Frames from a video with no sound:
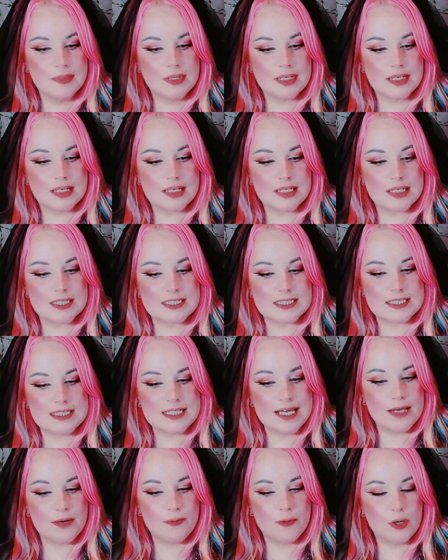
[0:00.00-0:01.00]
Because
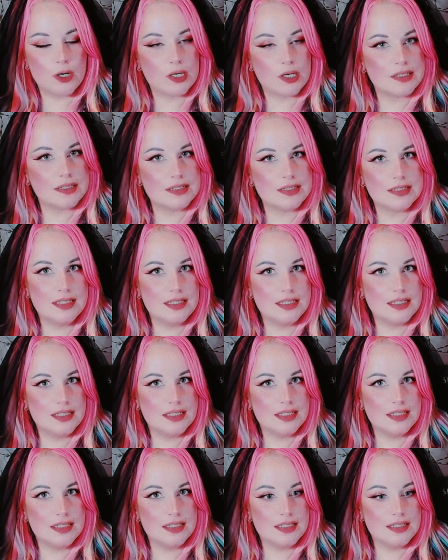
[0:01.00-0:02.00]
they were
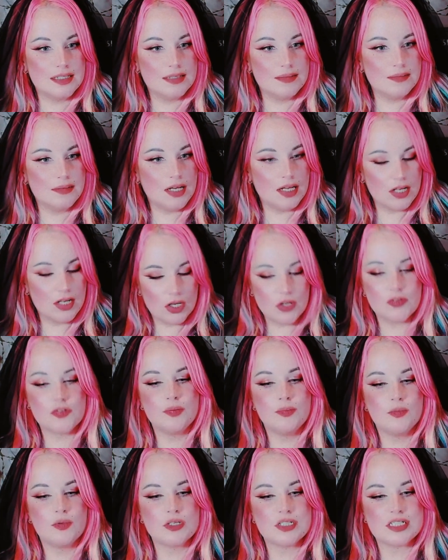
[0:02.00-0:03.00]
a lot
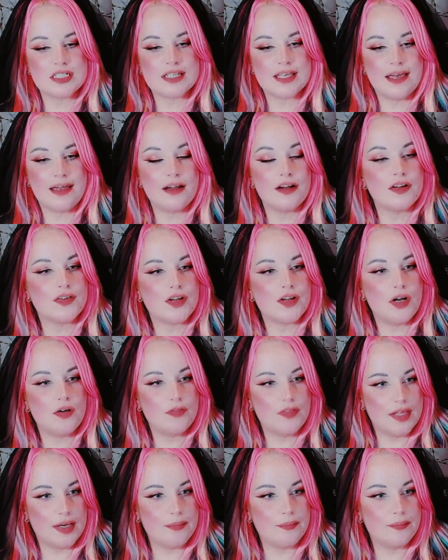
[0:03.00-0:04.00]
more scared of
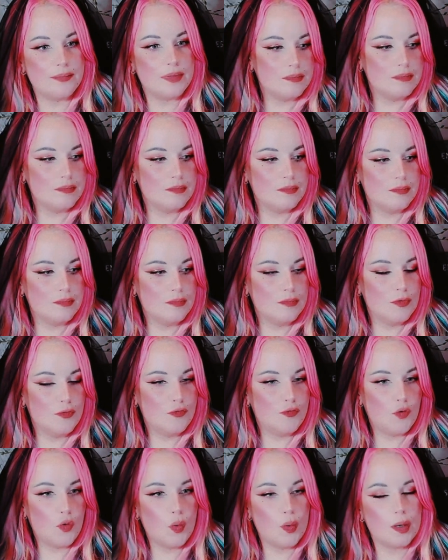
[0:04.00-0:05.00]
them
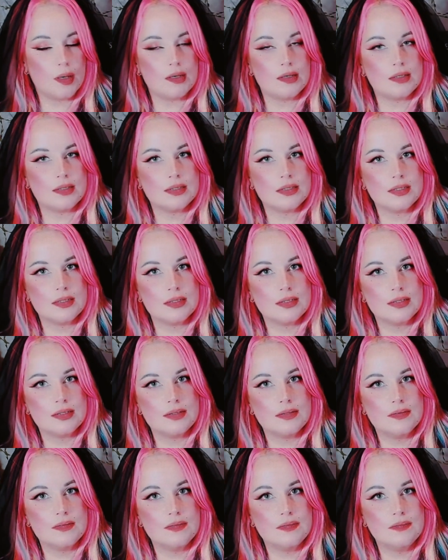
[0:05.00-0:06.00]
for
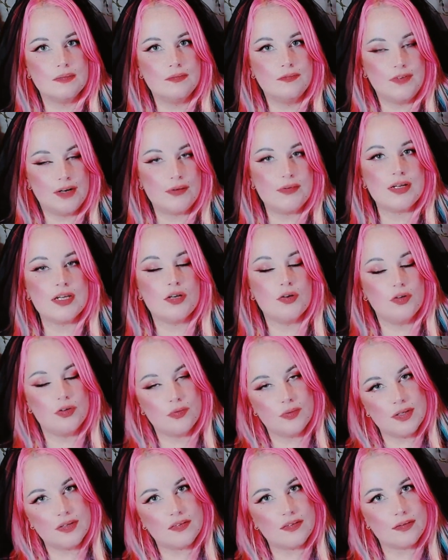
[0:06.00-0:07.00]
very good
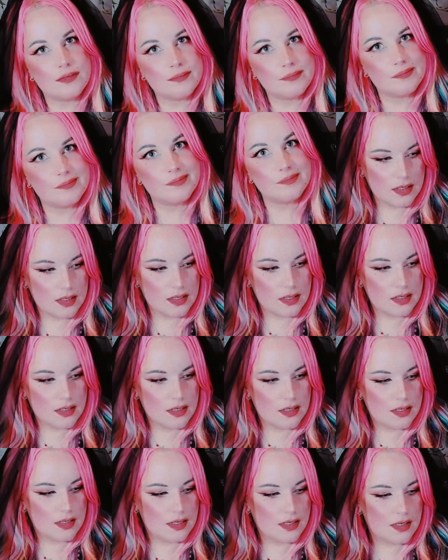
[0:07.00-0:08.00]
reason.
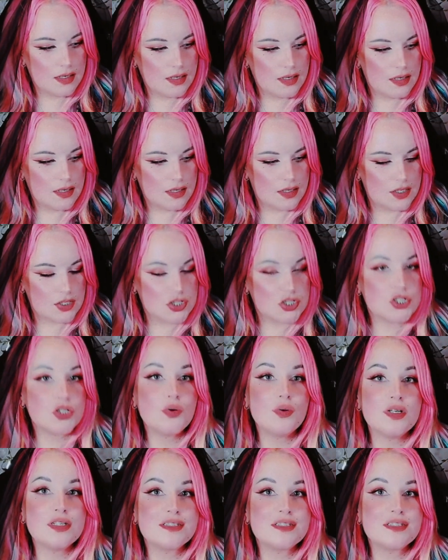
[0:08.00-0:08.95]
A short